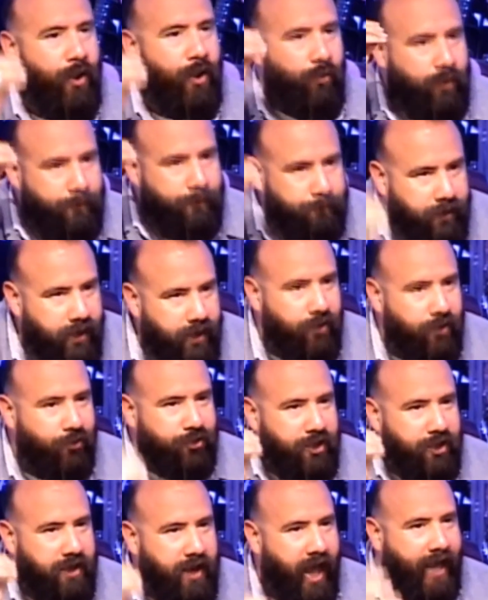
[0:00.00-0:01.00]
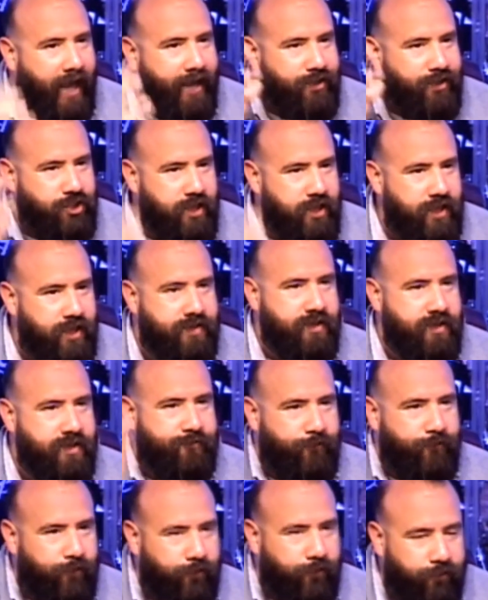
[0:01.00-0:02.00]
When Peter denied Jesus
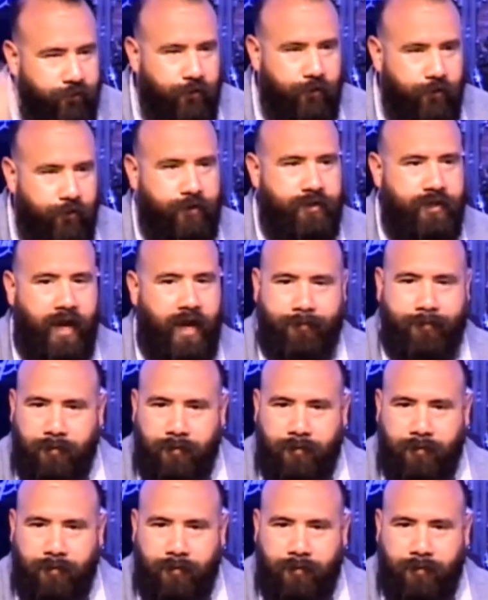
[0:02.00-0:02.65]
for the third time,